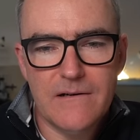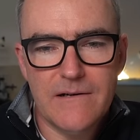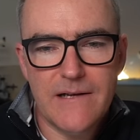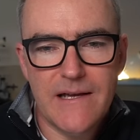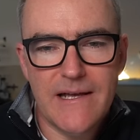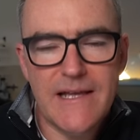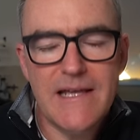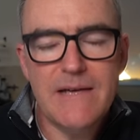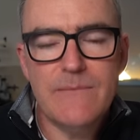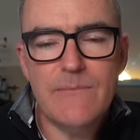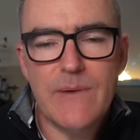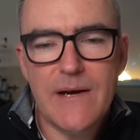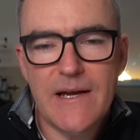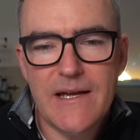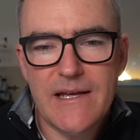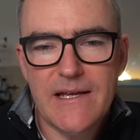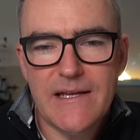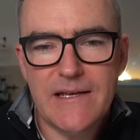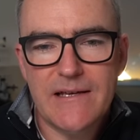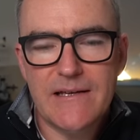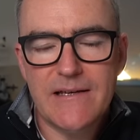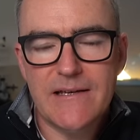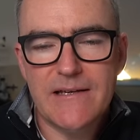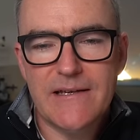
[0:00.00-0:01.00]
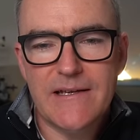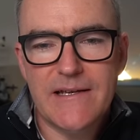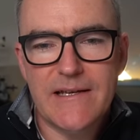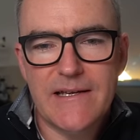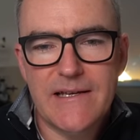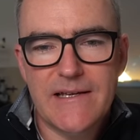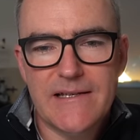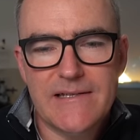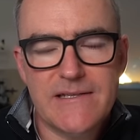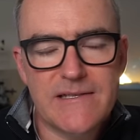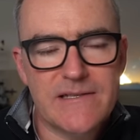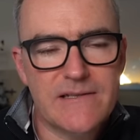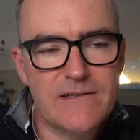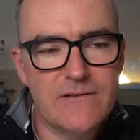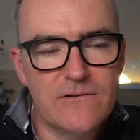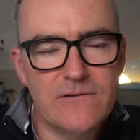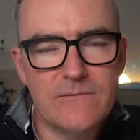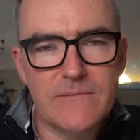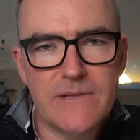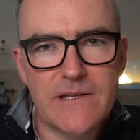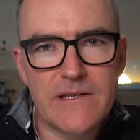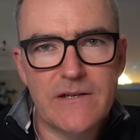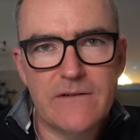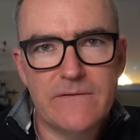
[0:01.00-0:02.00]
eBay is
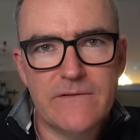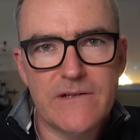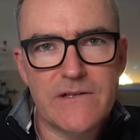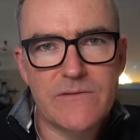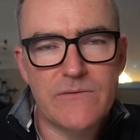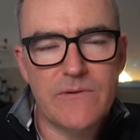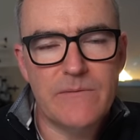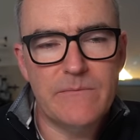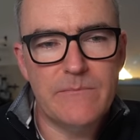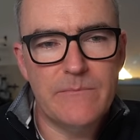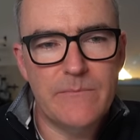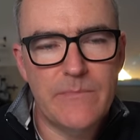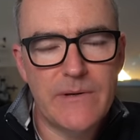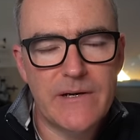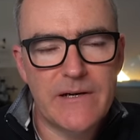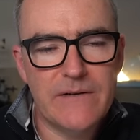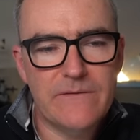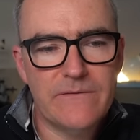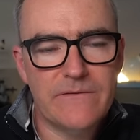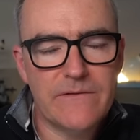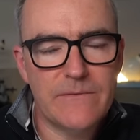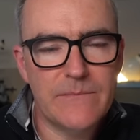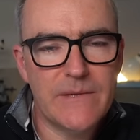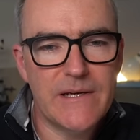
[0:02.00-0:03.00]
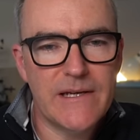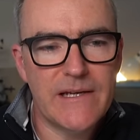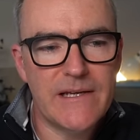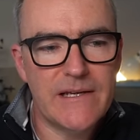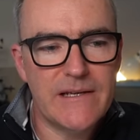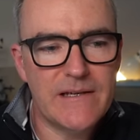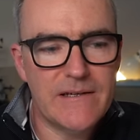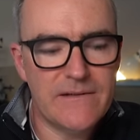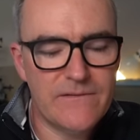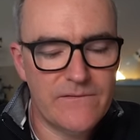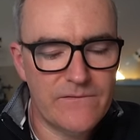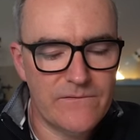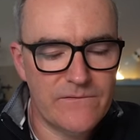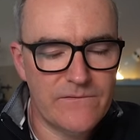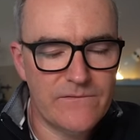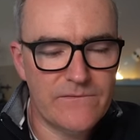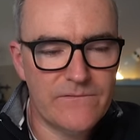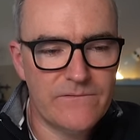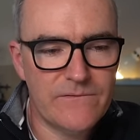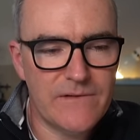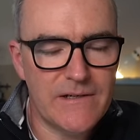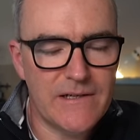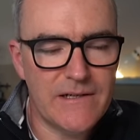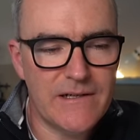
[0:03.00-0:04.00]
normally the obvious one, but for me,
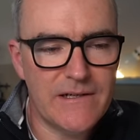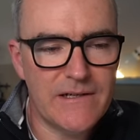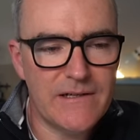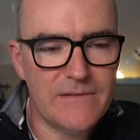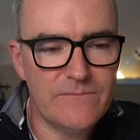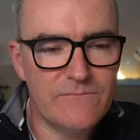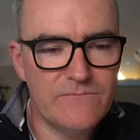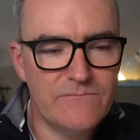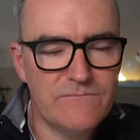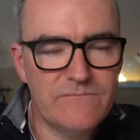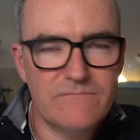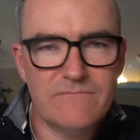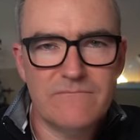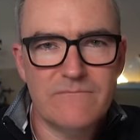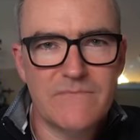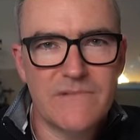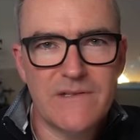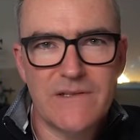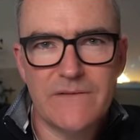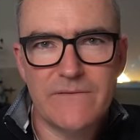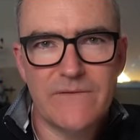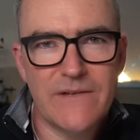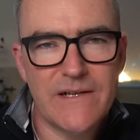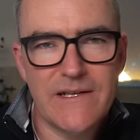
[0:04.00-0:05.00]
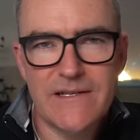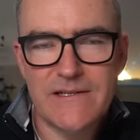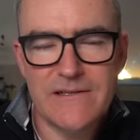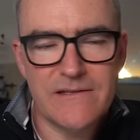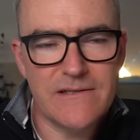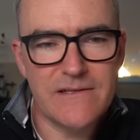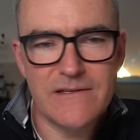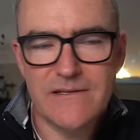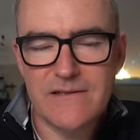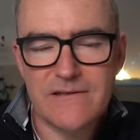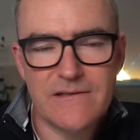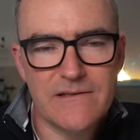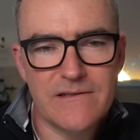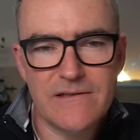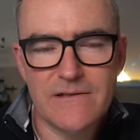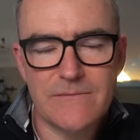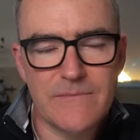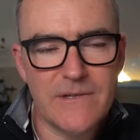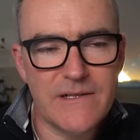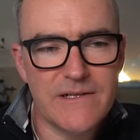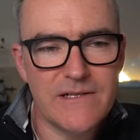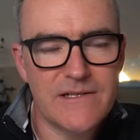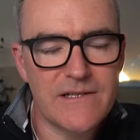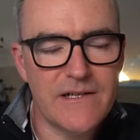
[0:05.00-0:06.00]
the fees are just too
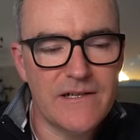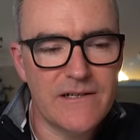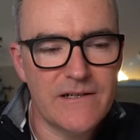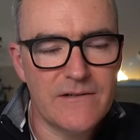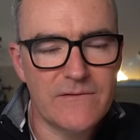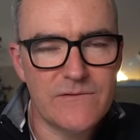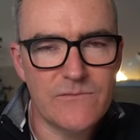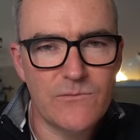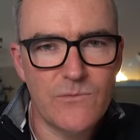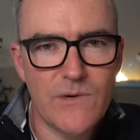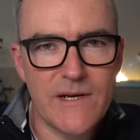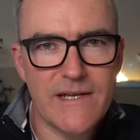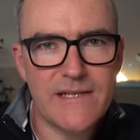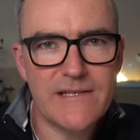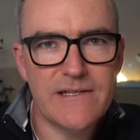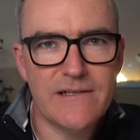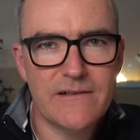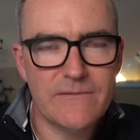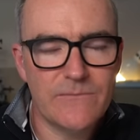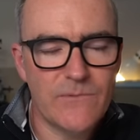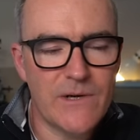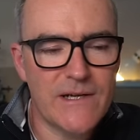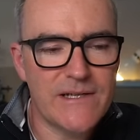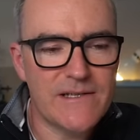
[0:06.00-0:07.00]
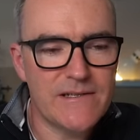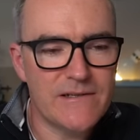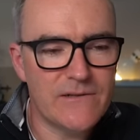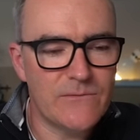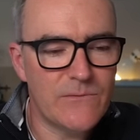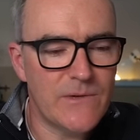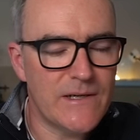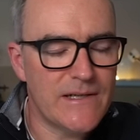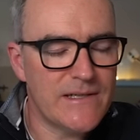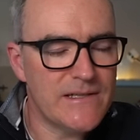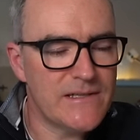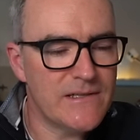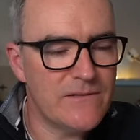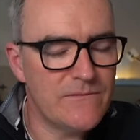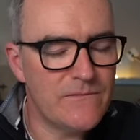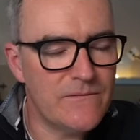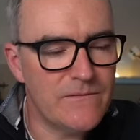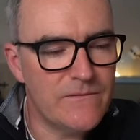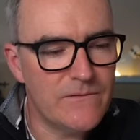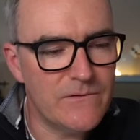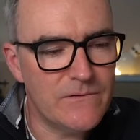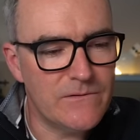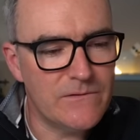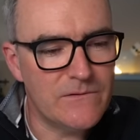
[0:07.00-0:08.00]
much. And I was waiting and waiting and waiting
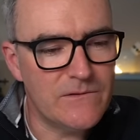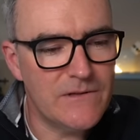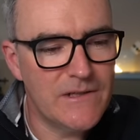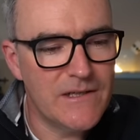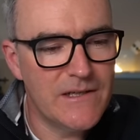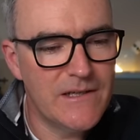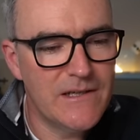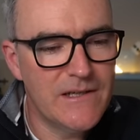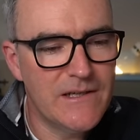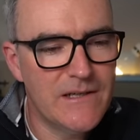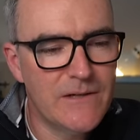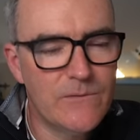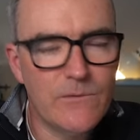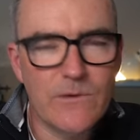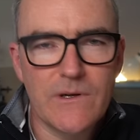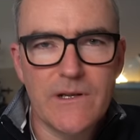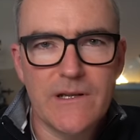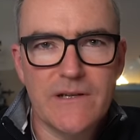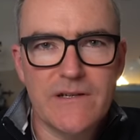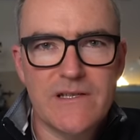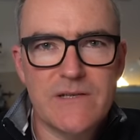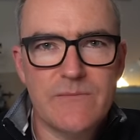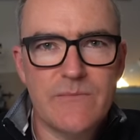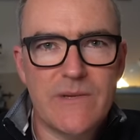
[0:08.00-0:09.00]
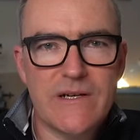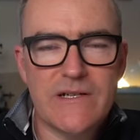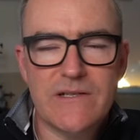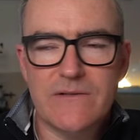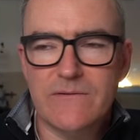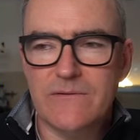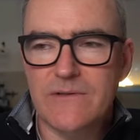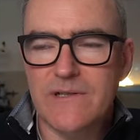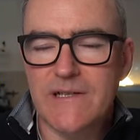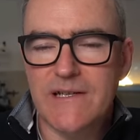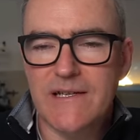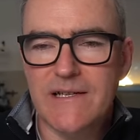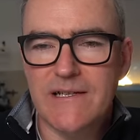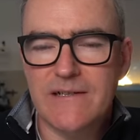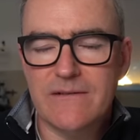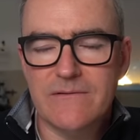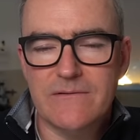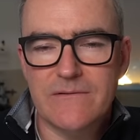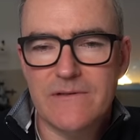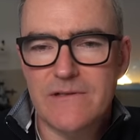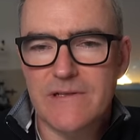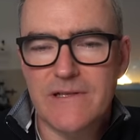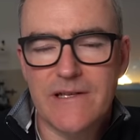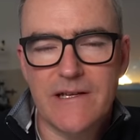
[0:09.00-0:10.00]
for one of those special
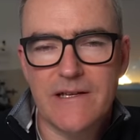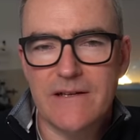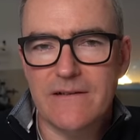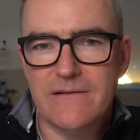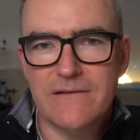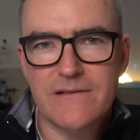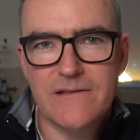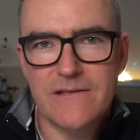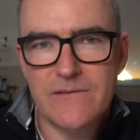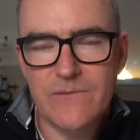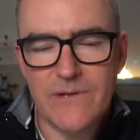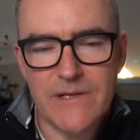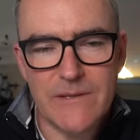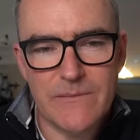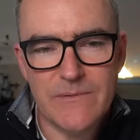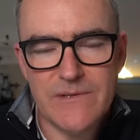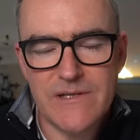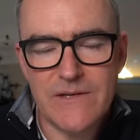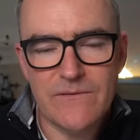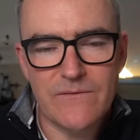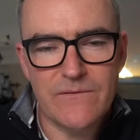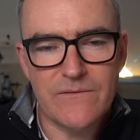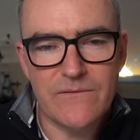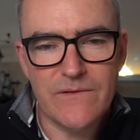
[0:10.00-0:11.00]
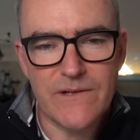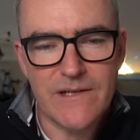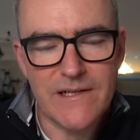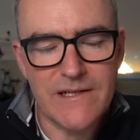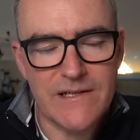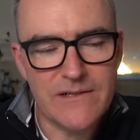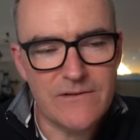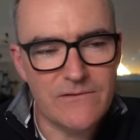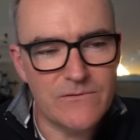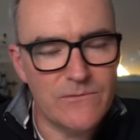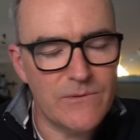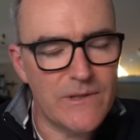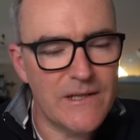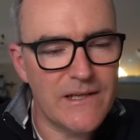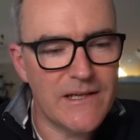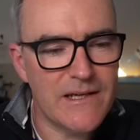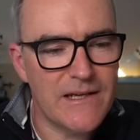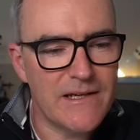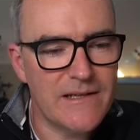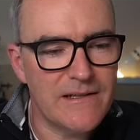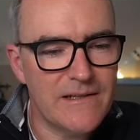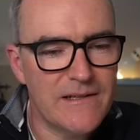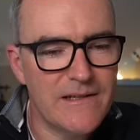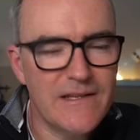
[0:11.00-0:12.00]
deals, 20% fees all
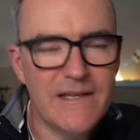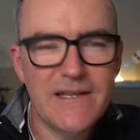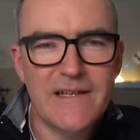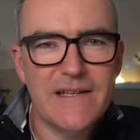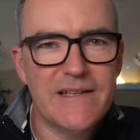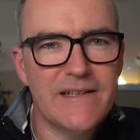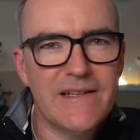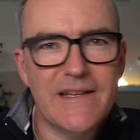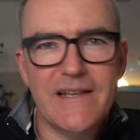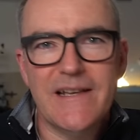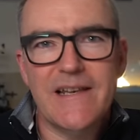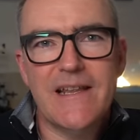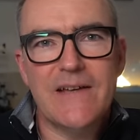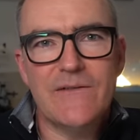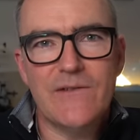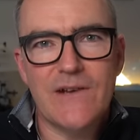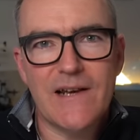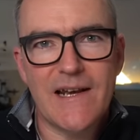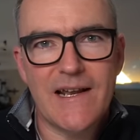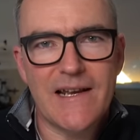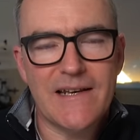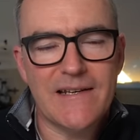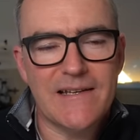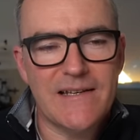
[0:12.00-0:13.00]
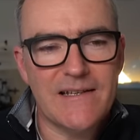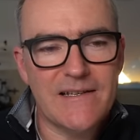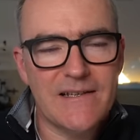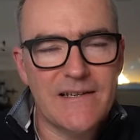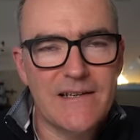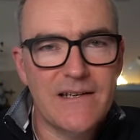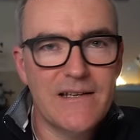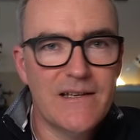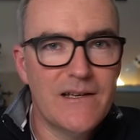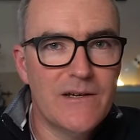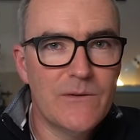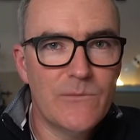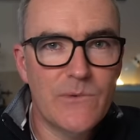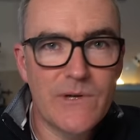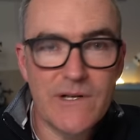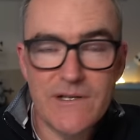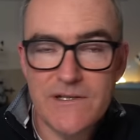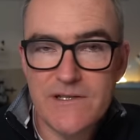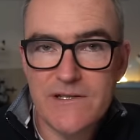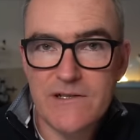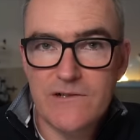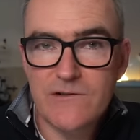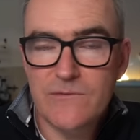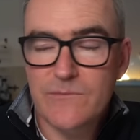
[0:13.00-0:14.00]
weekend. It never landed. When I
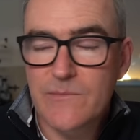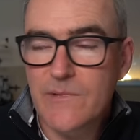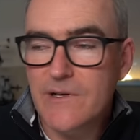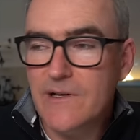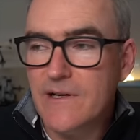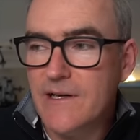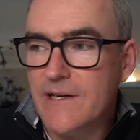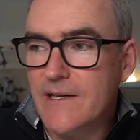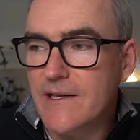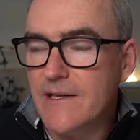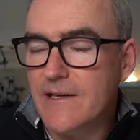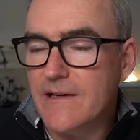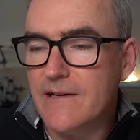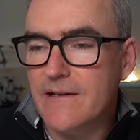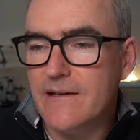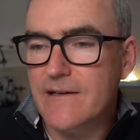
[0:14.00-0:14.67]
sold my